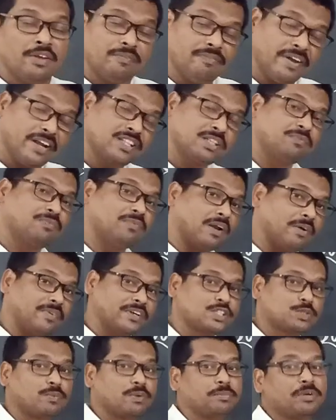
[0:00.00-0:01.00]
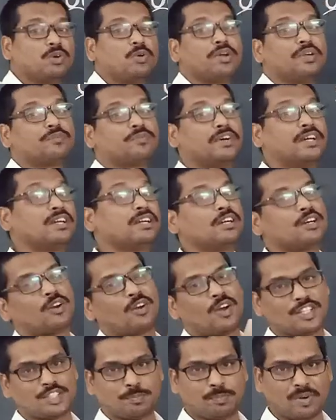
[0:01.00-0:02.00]
Where the flowers will be going for
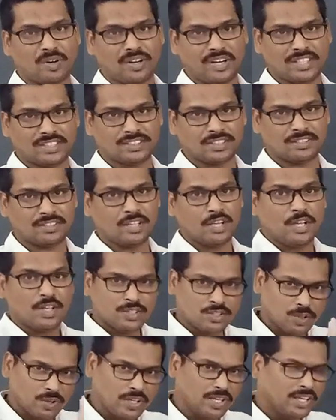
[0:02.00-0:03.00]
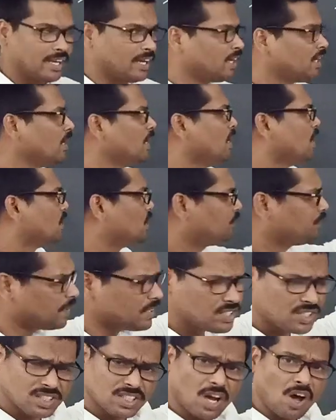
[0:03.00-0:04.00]
cross-pollination. So here the
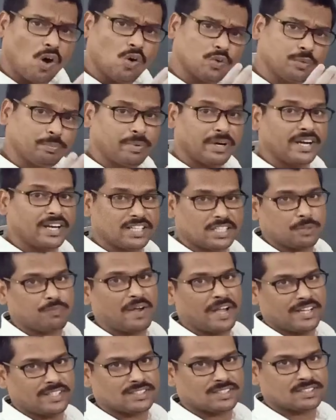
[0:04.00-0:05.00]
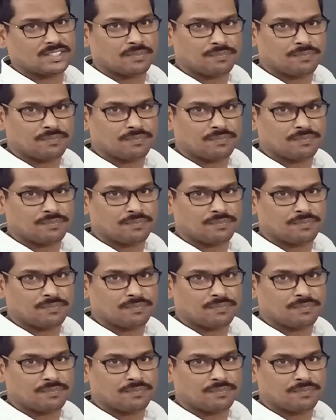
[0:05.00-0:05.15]
first outbreeding device